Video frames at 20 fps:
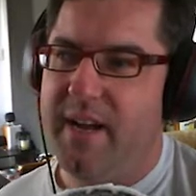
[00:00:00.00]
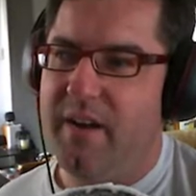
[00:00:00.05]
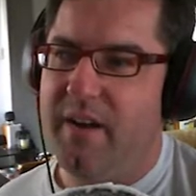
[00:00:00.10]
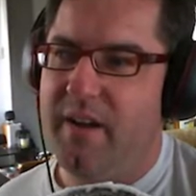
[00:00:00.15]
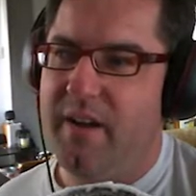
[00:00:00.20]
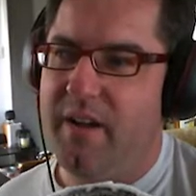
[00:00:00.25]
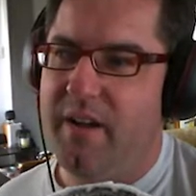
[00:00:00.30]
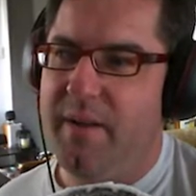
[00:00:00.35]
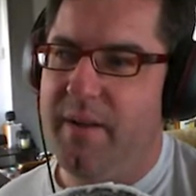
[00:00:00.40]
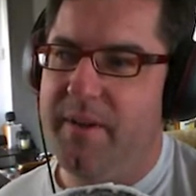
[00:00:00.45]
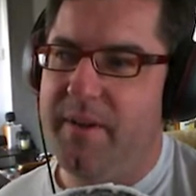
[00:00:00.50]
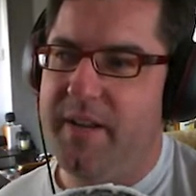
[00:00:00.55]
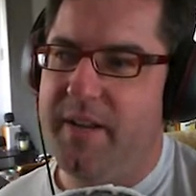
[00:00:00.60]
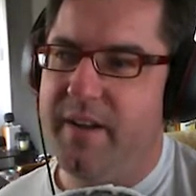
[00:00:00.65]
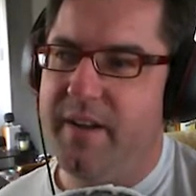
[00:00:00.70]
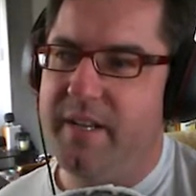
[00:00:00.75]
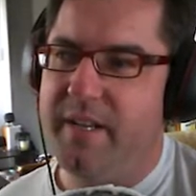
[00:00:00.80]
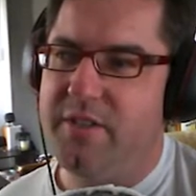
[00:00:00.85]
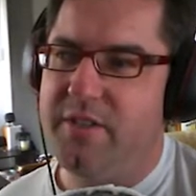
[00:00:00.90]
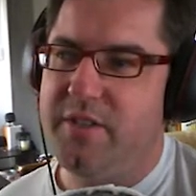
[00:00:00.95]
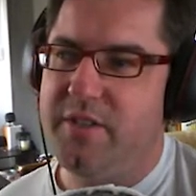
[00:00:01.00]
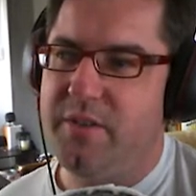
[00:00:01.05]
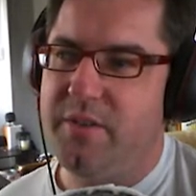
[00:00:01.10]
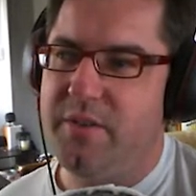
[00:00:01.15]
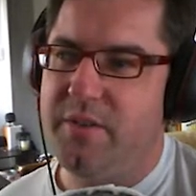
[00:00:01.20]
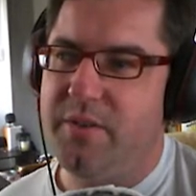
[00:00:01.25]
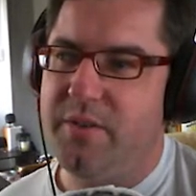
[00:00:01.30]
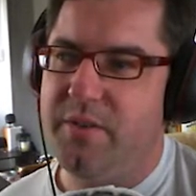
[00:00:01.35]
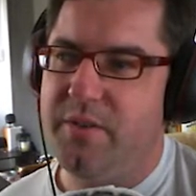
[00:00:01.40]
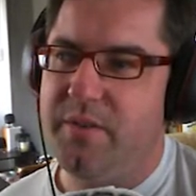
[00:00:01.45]
I am going
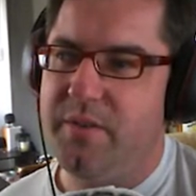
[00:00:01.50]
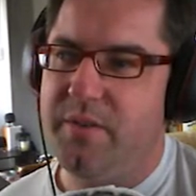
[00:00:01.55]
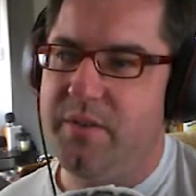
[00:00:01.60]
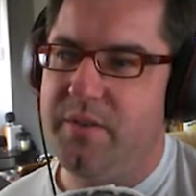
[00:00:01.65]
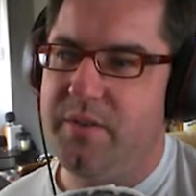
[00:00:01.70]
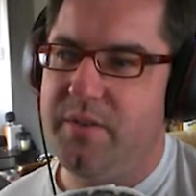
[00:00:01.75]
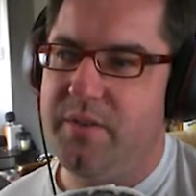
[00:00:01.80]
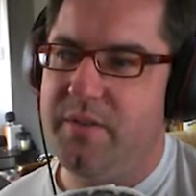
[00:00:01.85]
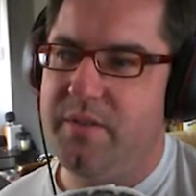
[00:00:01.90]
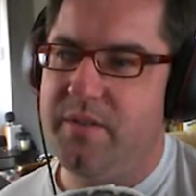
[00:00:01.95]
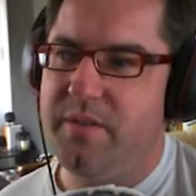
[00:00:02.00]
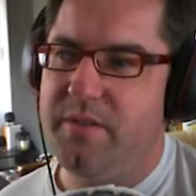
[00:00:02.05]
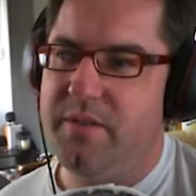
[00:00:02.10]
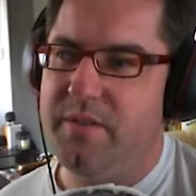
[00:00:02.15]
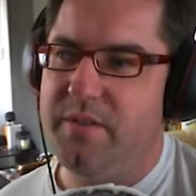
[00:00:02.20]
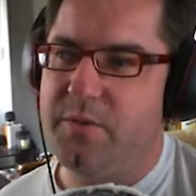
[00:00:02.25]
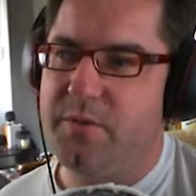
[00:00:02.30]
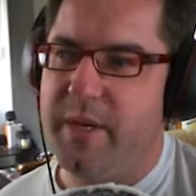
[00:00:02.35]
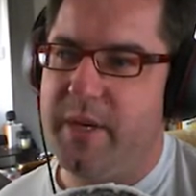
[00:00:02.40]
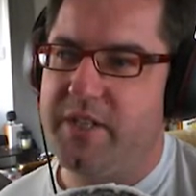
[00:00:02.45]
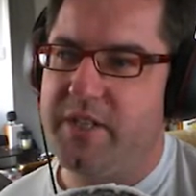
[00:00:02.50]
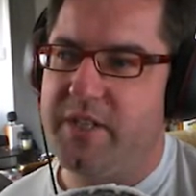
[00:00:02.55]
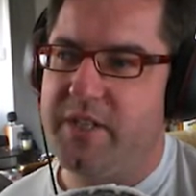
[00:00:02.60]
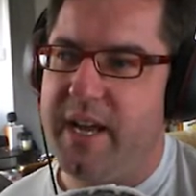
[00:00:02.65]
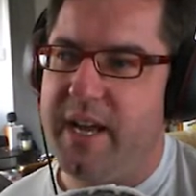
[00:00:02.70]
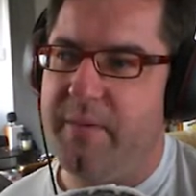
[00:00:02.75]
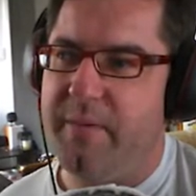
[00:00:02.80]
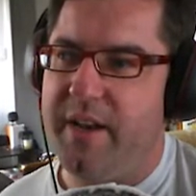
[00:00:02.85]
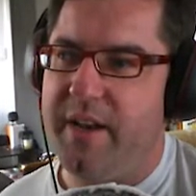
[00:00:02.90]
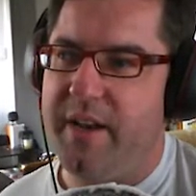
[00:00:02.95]
to switch
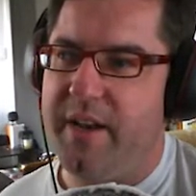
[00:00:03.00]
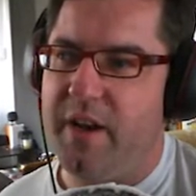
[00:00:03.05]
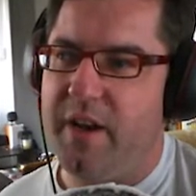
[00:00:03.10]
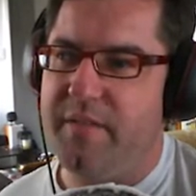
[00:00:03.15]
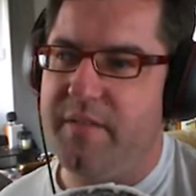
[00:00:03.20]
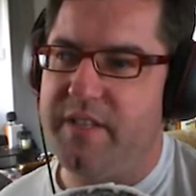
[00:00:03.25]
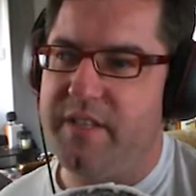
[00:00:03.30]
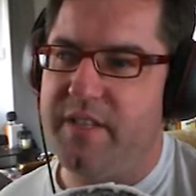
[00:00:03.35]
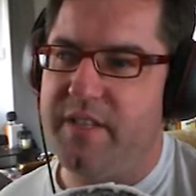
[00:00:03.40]
that one over to